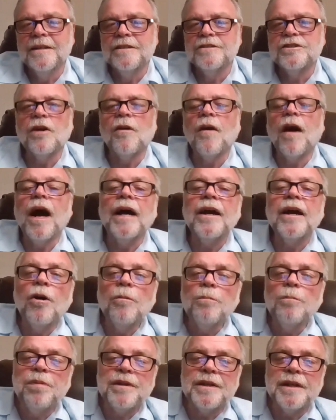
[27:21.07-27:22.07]
So I
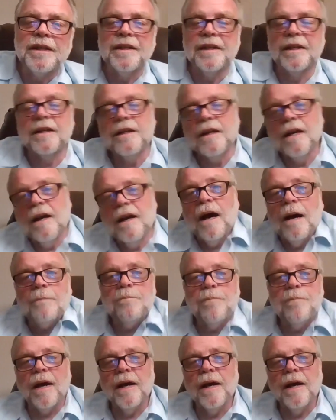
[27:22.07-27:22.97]
open it up.